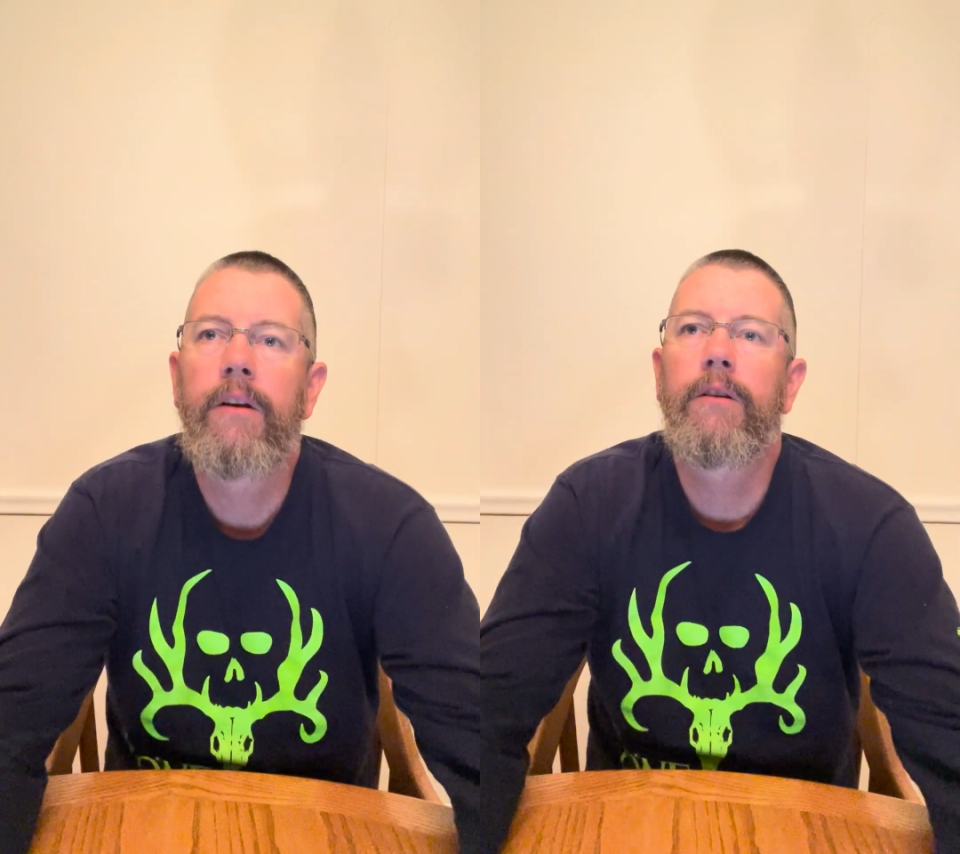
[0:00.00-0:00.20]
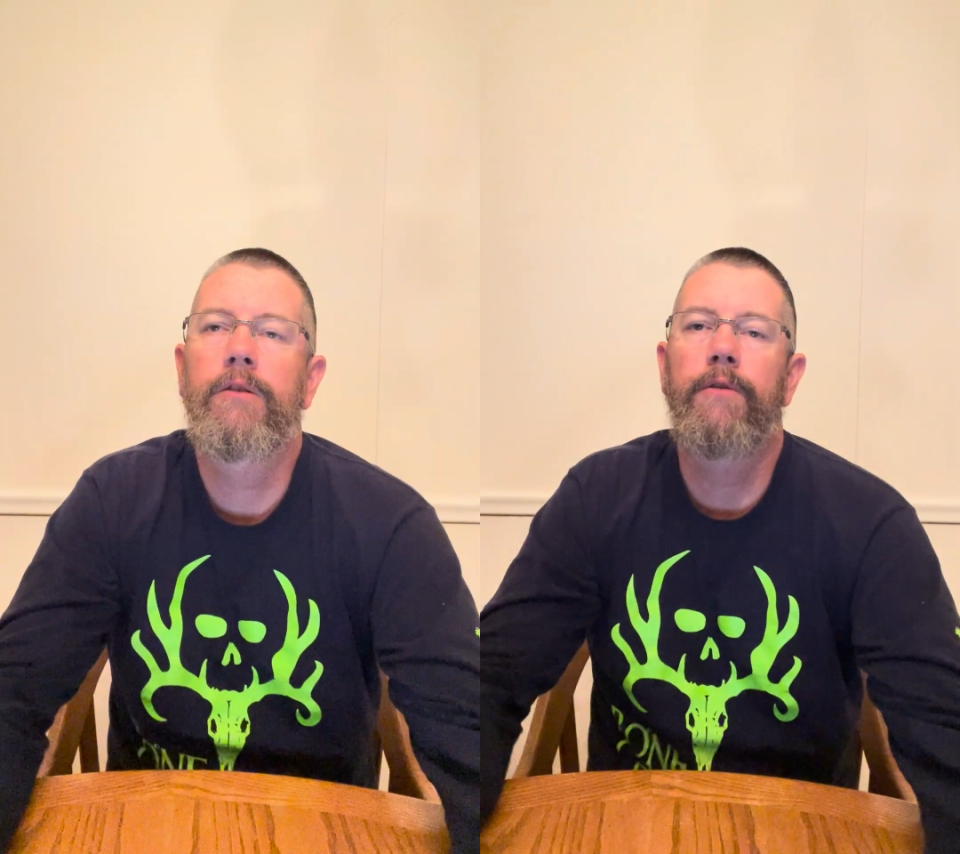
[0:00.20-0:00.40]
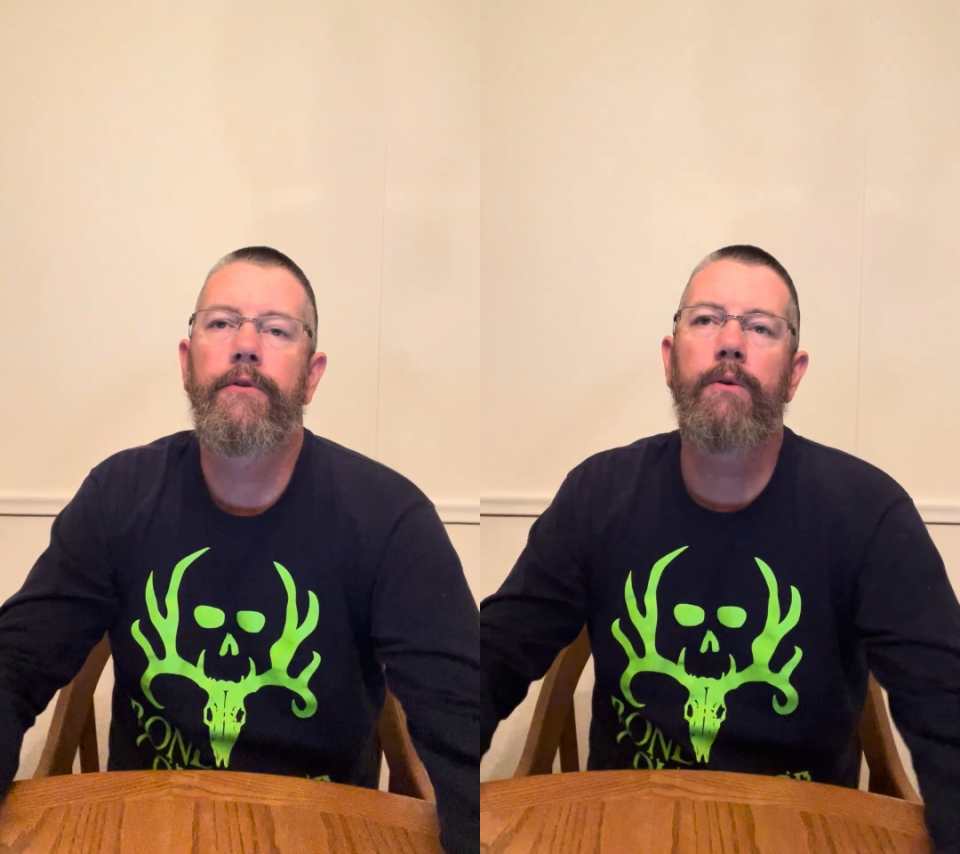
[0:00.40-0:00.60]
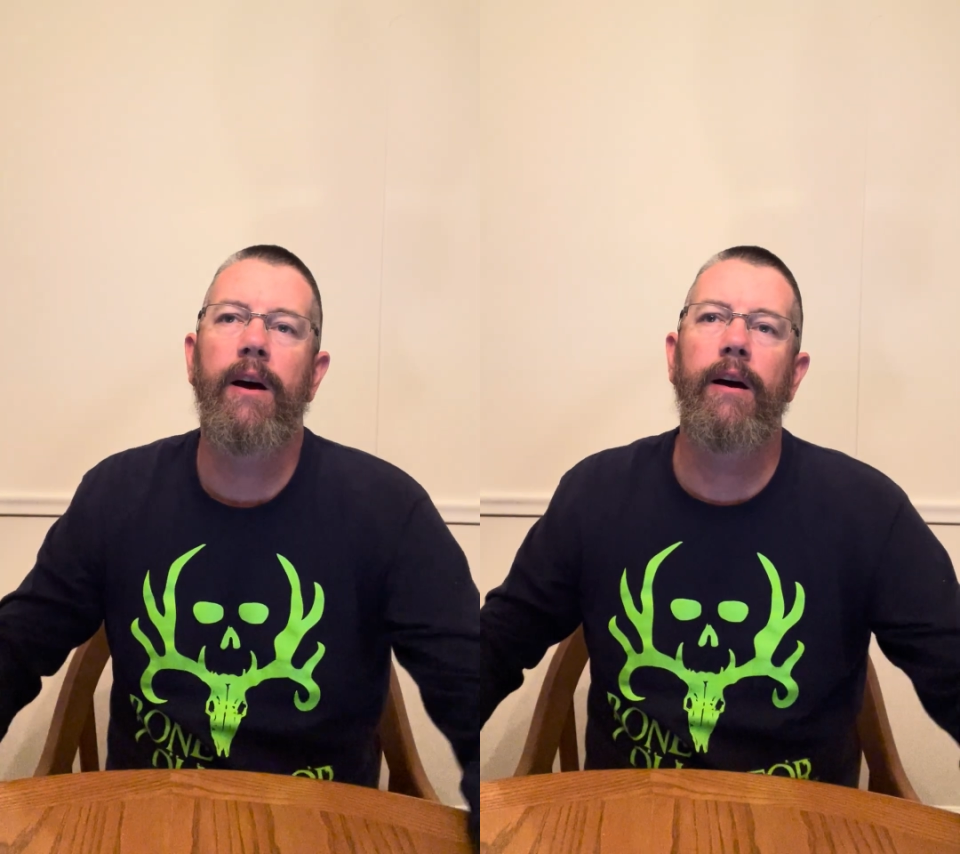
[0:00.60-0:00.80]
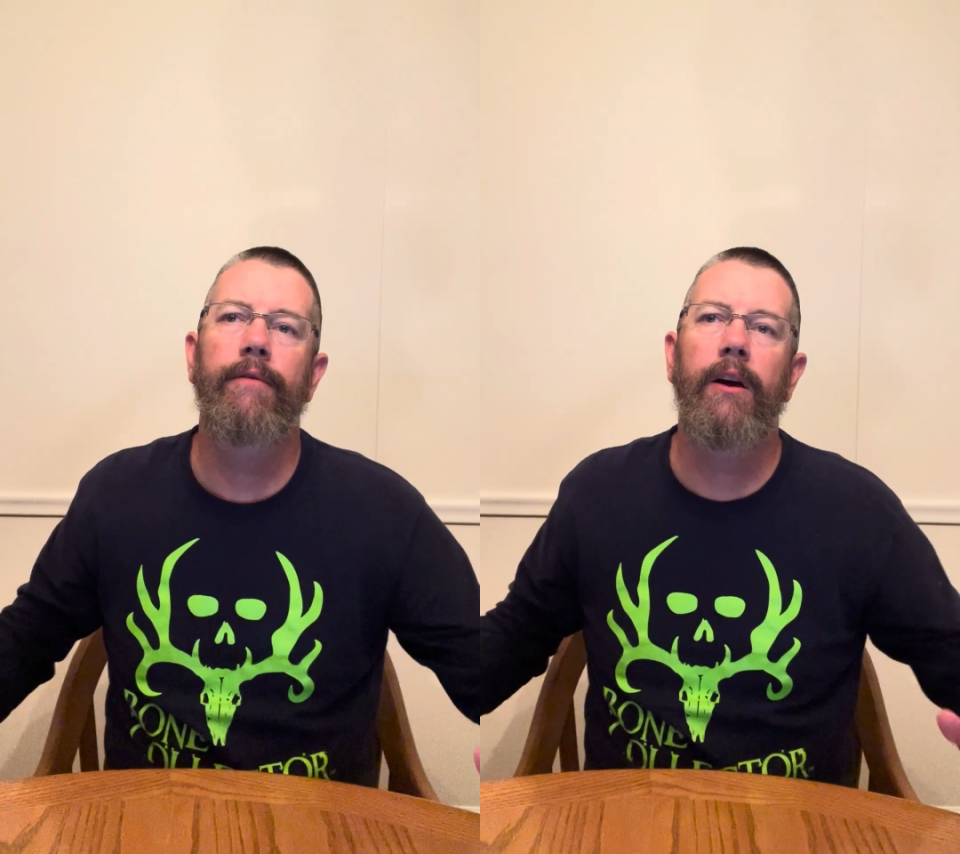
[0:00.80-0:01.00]
So if you
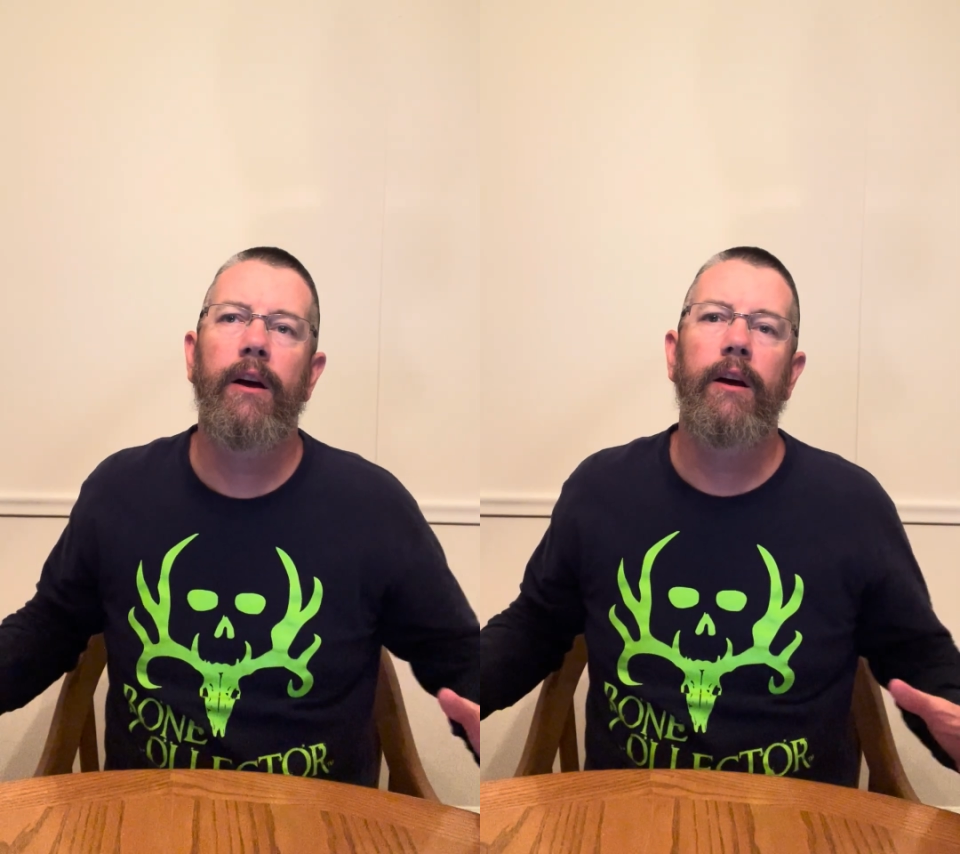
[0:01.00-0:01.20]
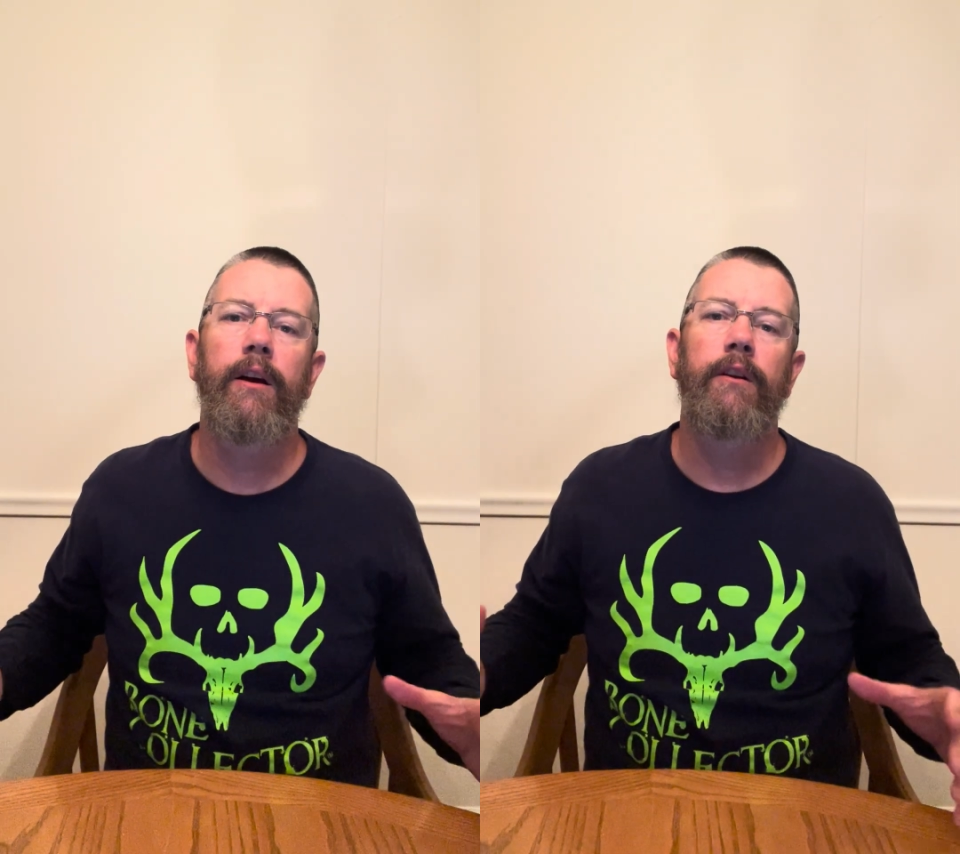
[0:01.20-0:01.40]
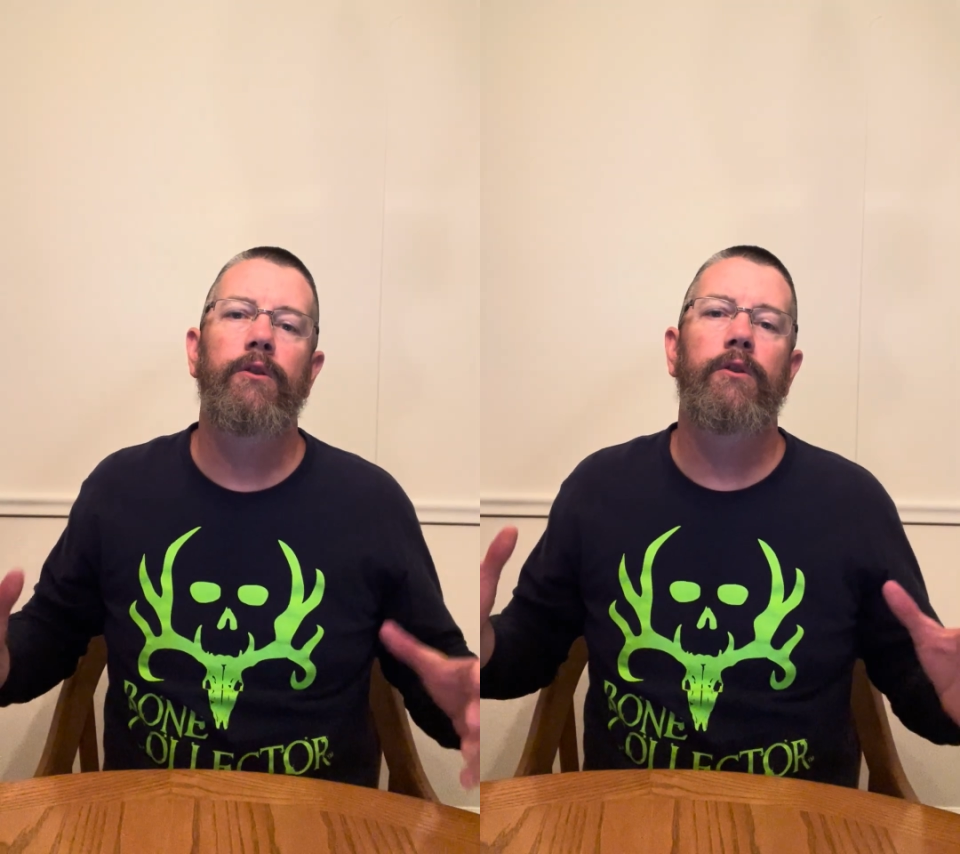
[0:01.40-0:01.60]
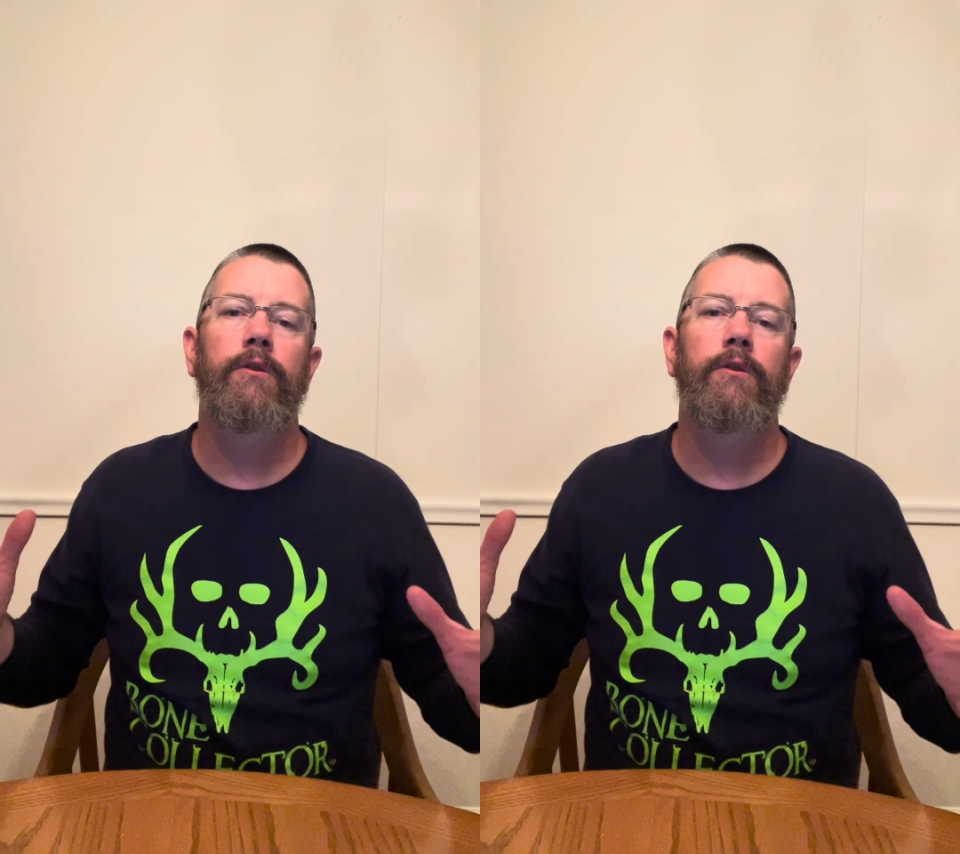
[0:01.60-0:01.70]
have a